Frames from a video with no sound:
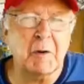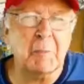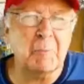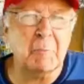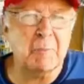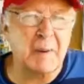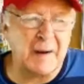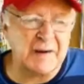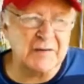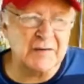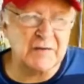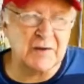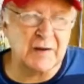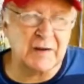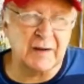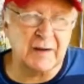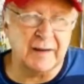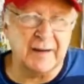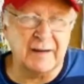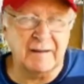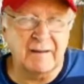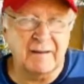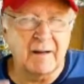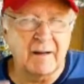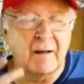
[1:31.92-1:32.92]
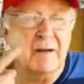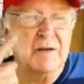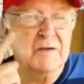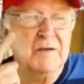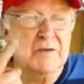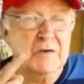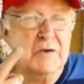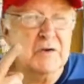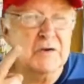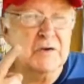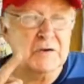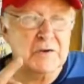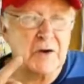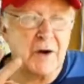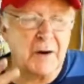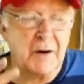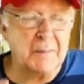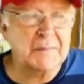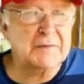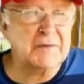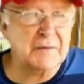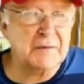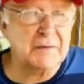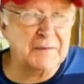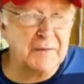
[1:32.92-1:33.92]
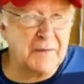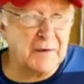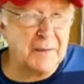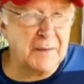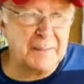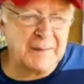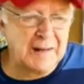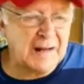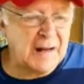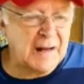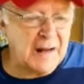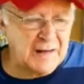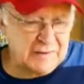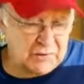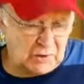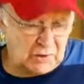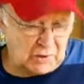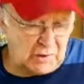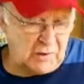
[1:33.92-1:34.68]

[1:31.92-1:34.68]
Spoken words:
are basically two types of fiberglass